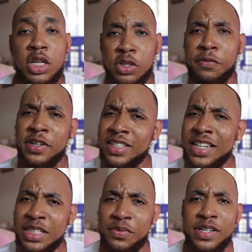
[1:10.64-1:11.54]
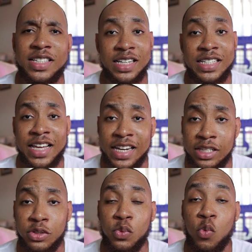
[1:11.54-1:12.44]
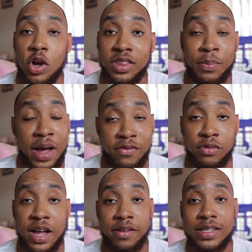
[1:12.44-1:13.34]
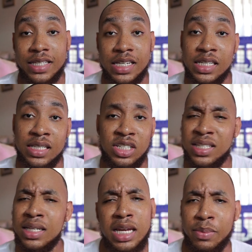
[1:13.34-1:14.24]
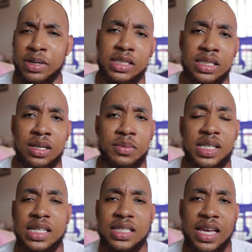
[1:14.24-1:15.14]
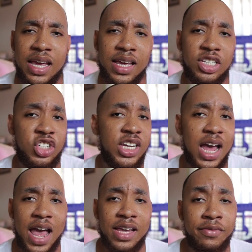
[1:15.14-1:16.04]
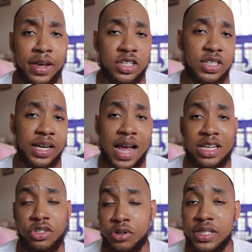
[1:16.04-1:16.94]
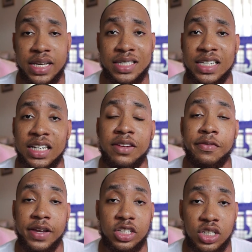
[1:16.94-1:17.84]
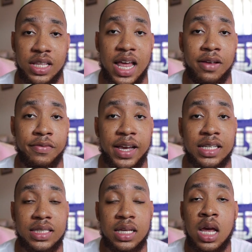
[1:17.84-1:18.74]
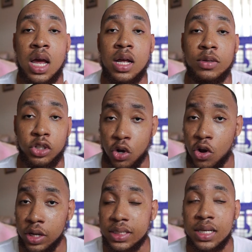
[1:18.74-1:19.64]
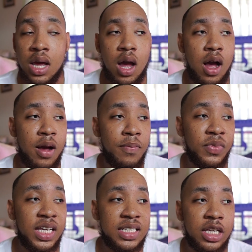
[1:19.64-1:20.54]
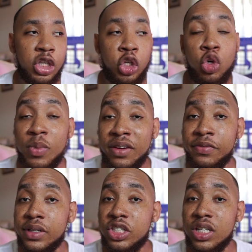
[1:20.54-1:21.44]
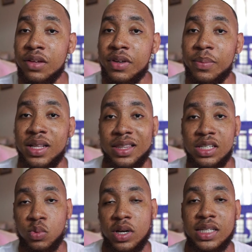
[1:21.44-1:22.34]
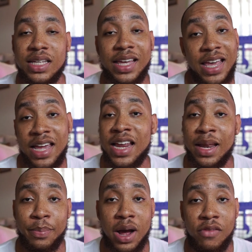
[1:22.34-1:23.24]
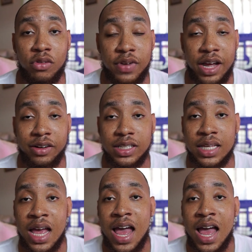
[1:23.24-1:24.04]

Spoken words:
So first things first, let's get into what the parvovirus is. Just in layman's terms, it's a GI infection, gastrointestinal infection that affects dogs. There's a human version of it, but this one is the canine parvovirus.